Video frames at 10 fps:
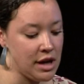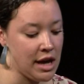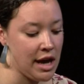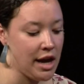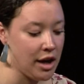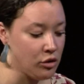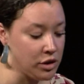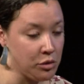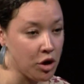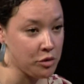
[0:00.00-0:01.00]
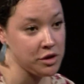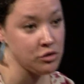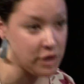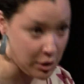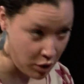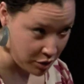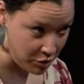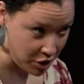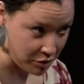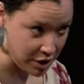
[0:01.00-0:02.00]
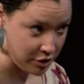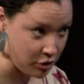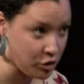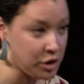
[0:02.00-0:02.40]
a only work with who they want to work with, or right.